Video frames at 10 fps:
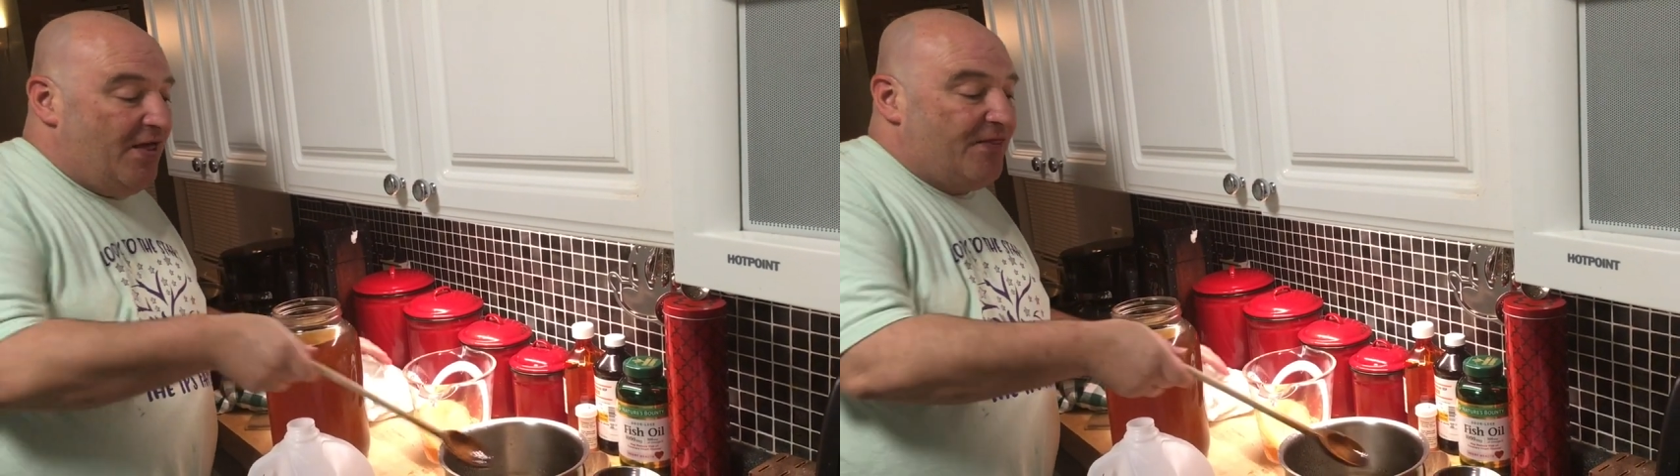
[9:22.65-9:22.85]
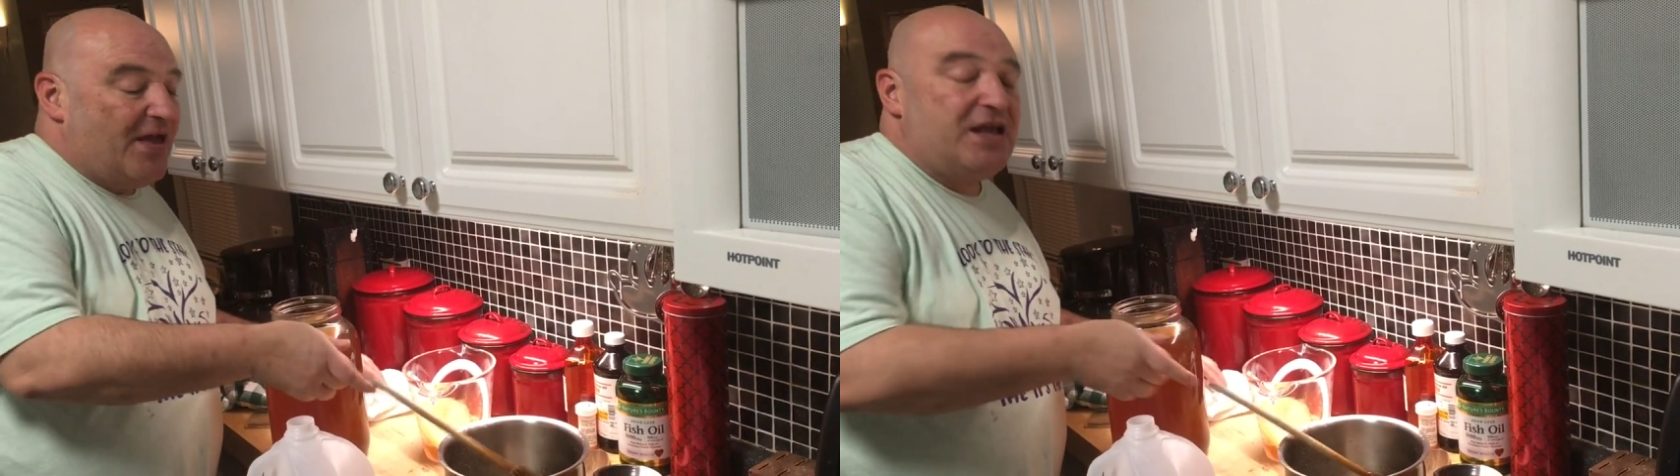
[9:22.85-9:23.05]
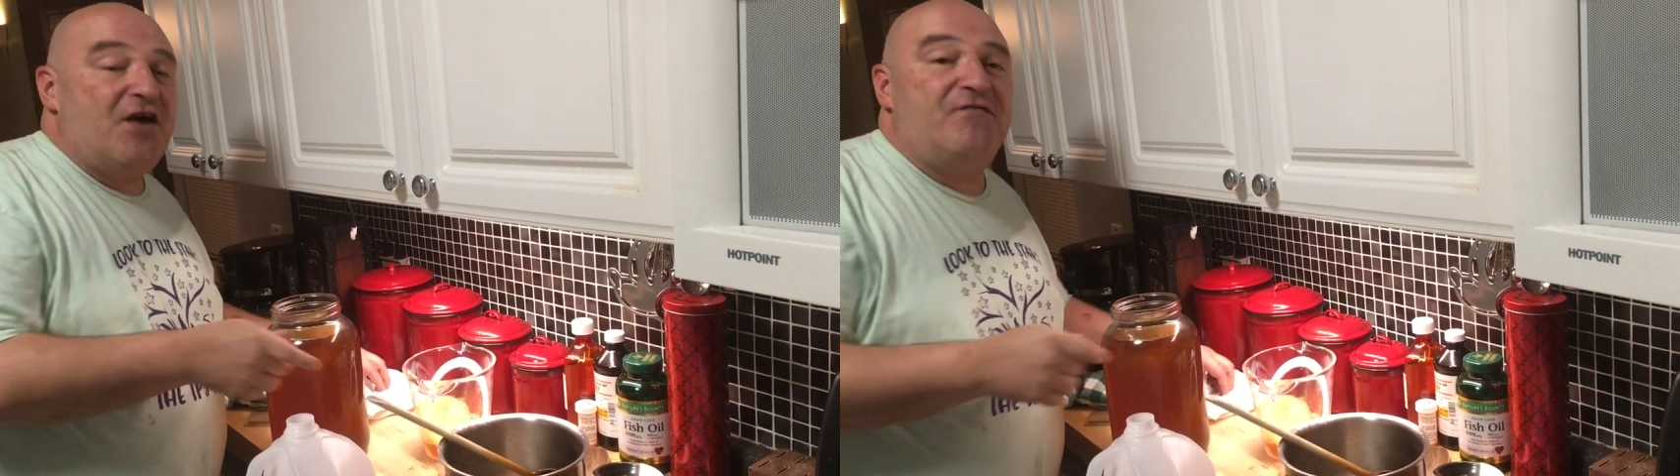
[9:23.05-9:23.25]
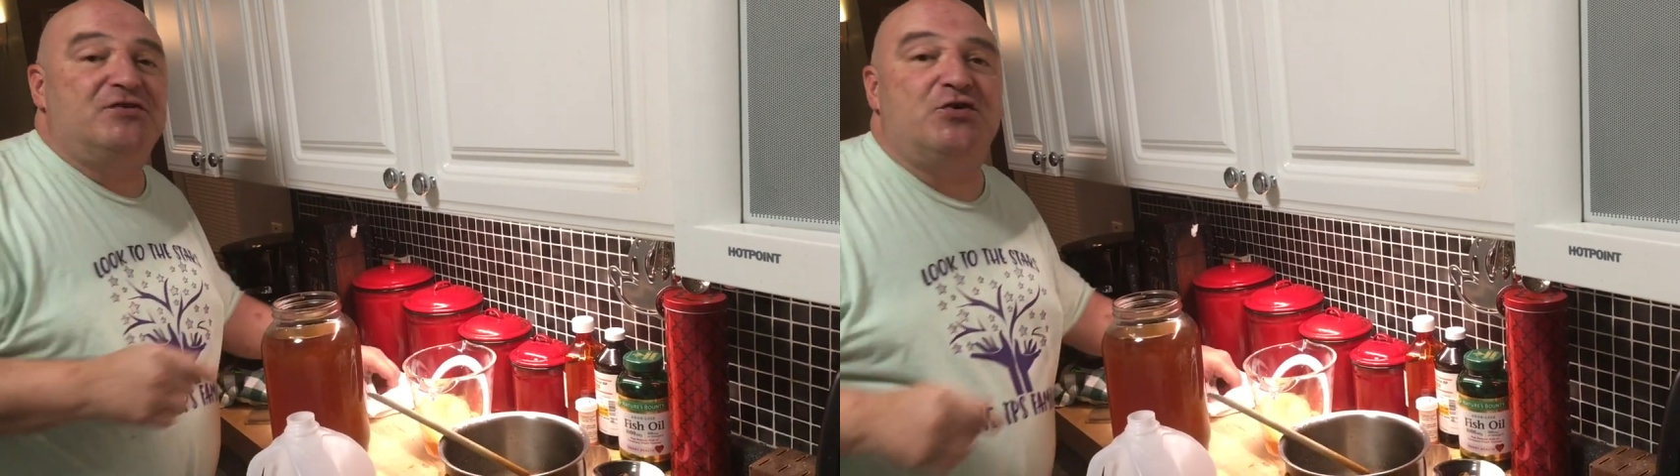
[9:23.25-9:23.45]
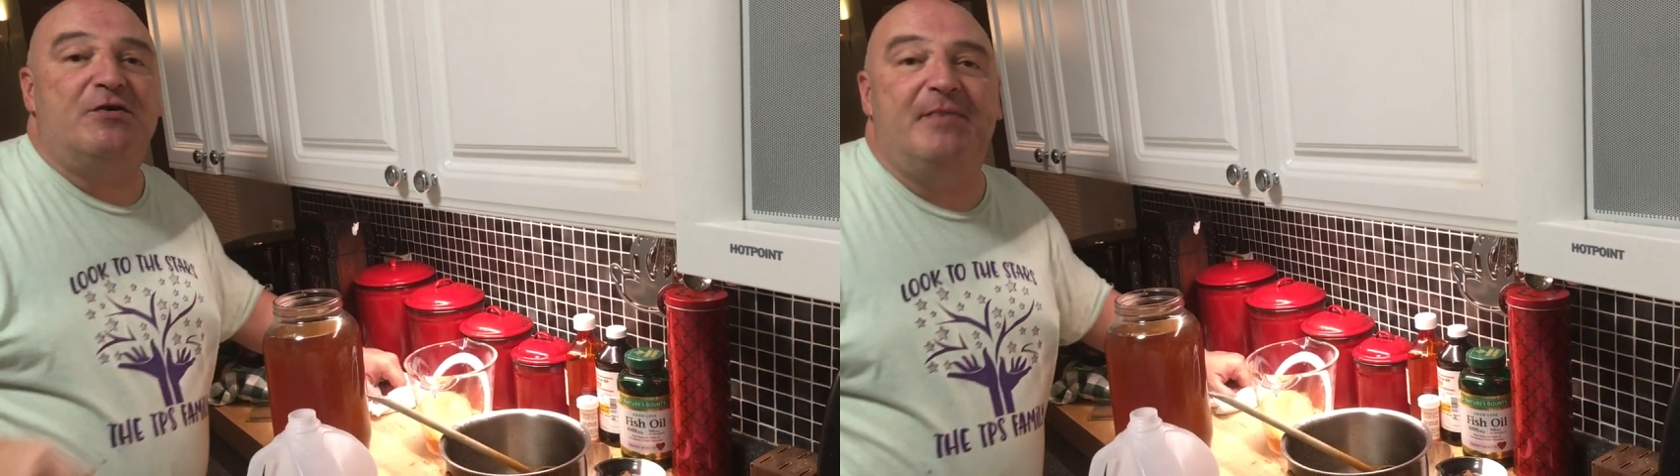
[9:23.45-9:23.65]
thank y'all for
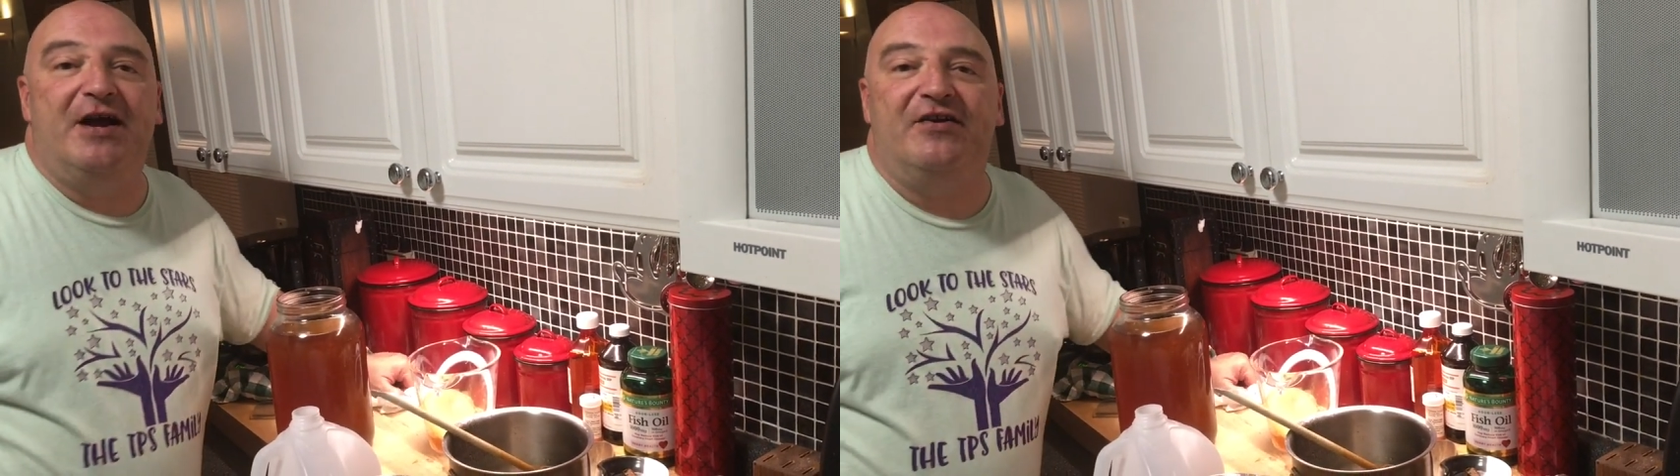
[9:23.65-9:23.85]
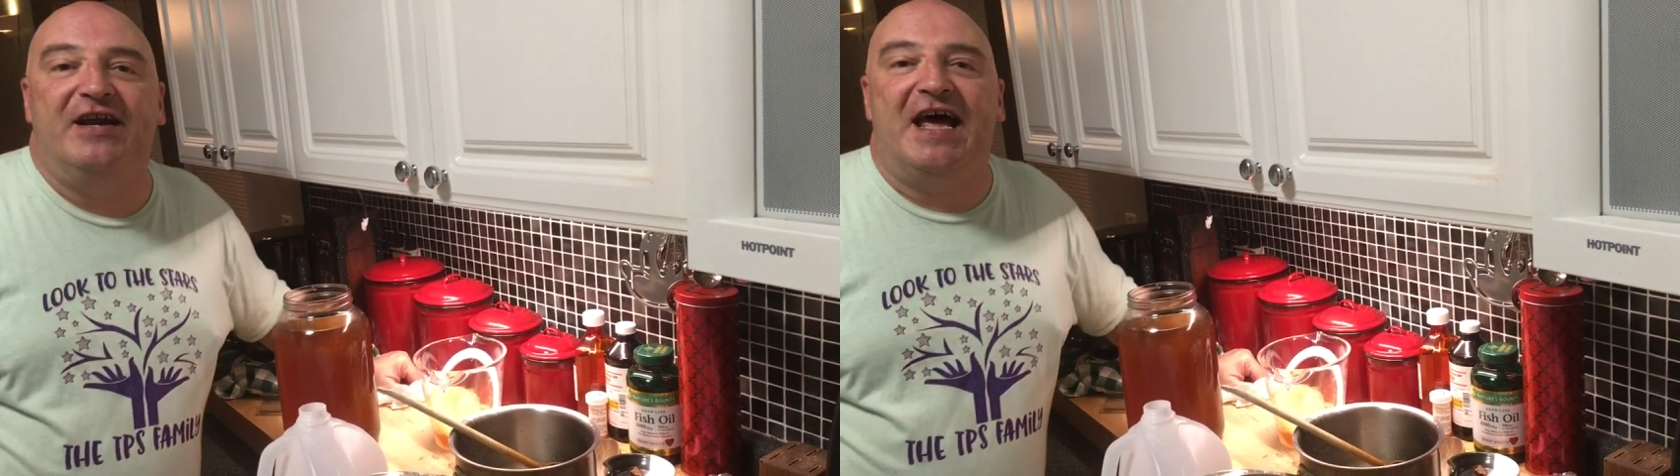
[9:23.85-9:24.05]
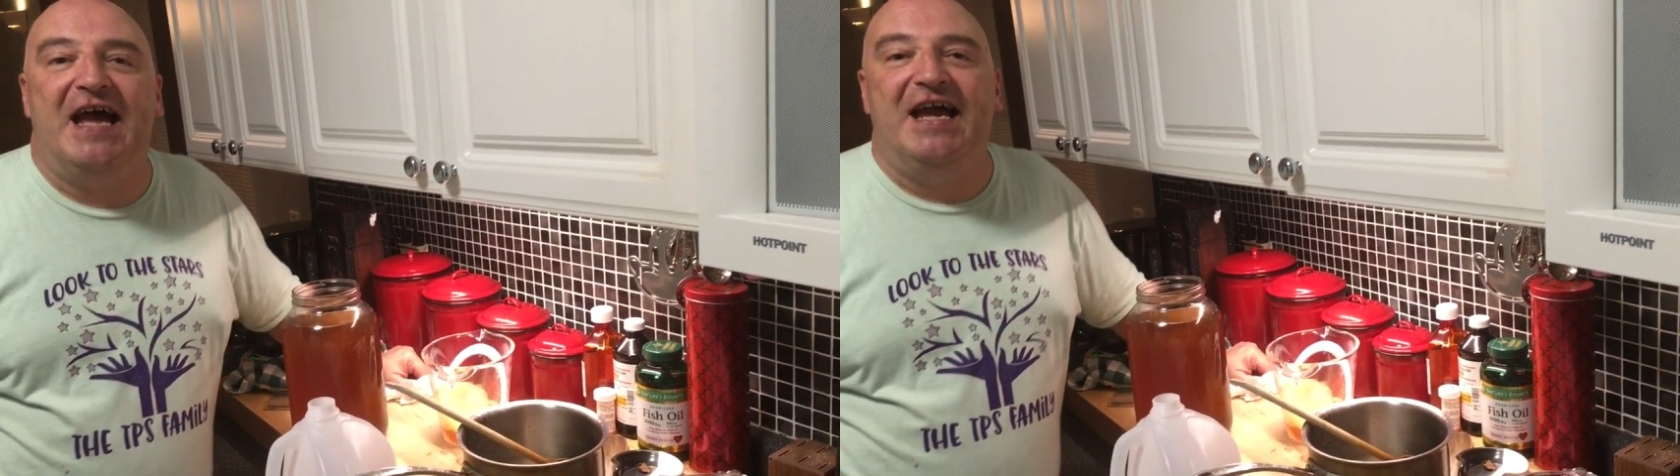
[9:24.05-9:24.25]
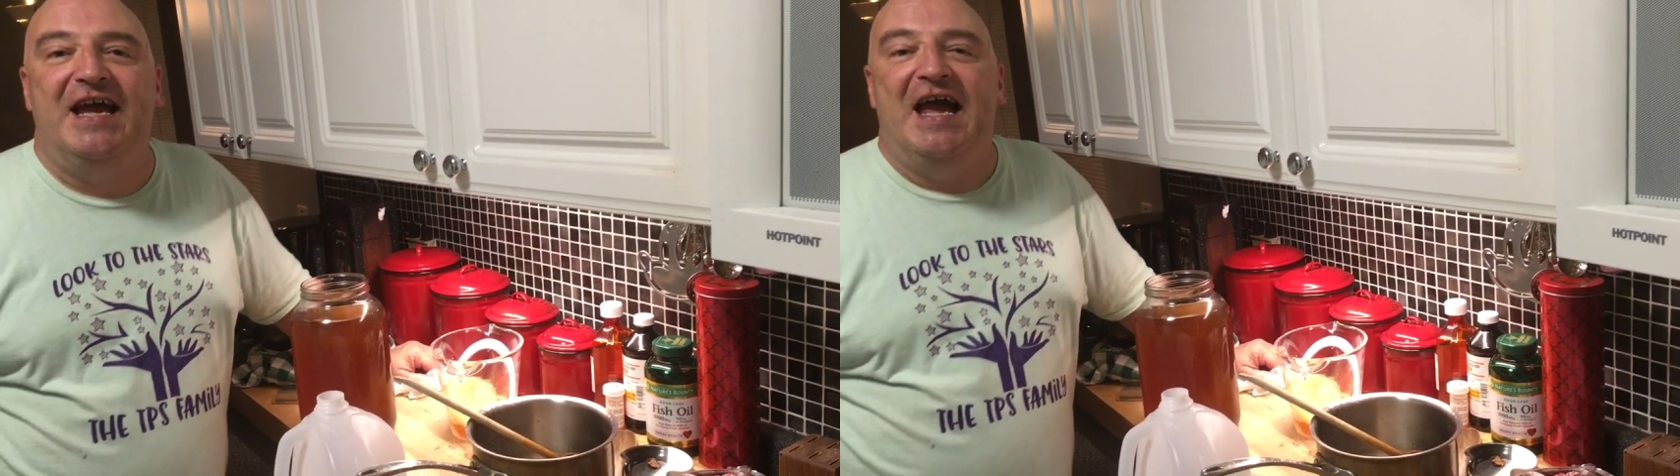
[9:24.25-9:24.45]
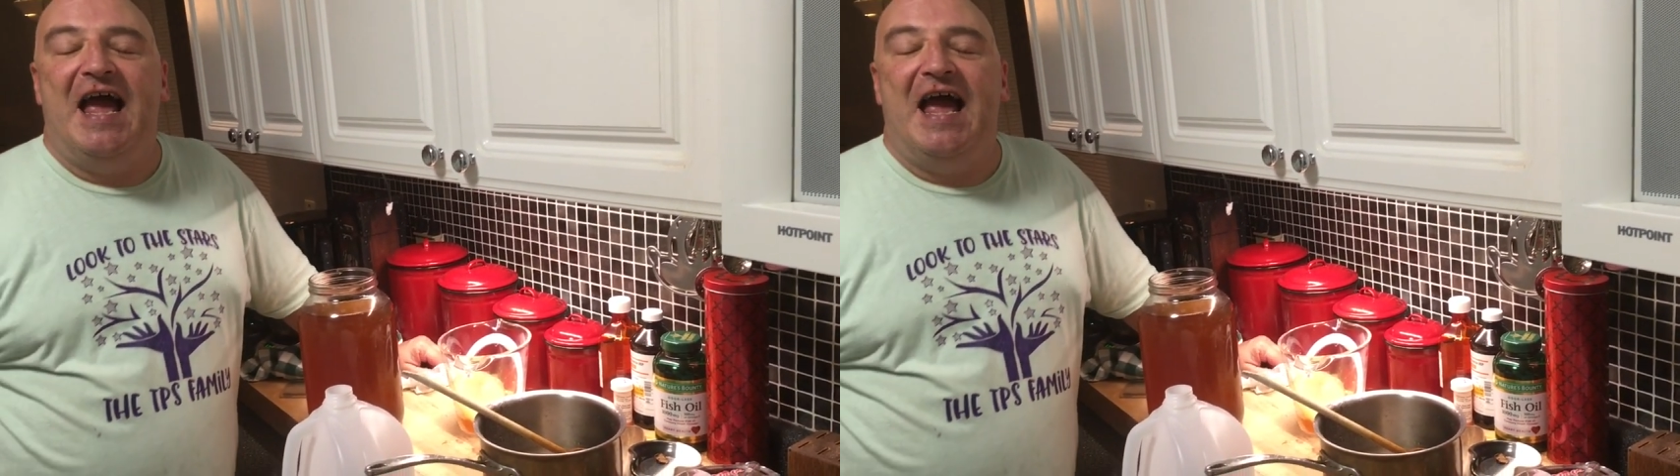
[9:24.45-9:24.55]
joining me here today.